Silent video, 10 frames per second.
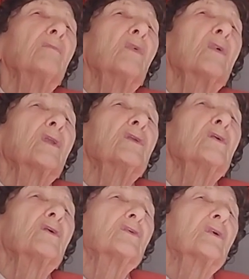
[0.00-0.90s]
born in
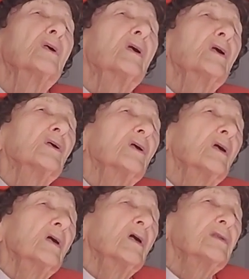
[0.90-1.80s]
your
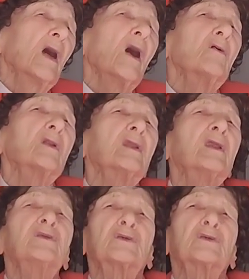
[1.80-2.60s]
town?" And he